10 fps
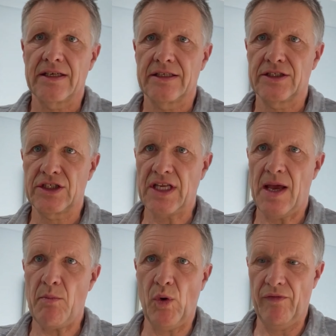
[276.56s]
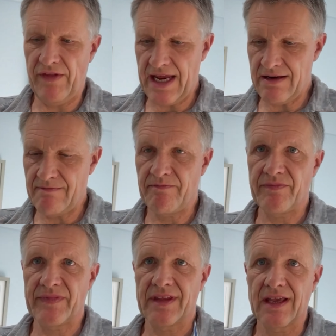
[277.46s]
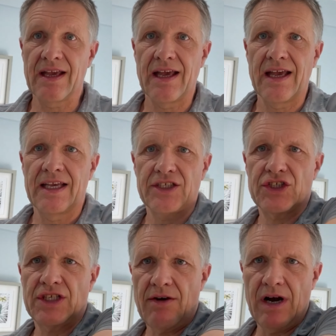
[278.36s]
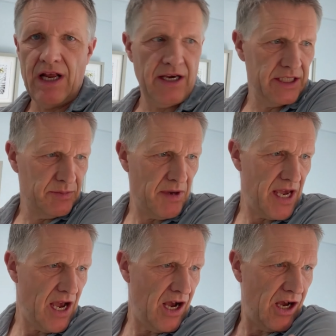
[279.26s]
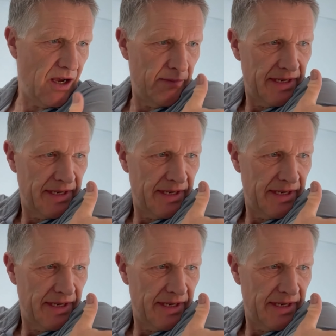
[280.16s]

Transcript: Step 1 then, sterilise my arm.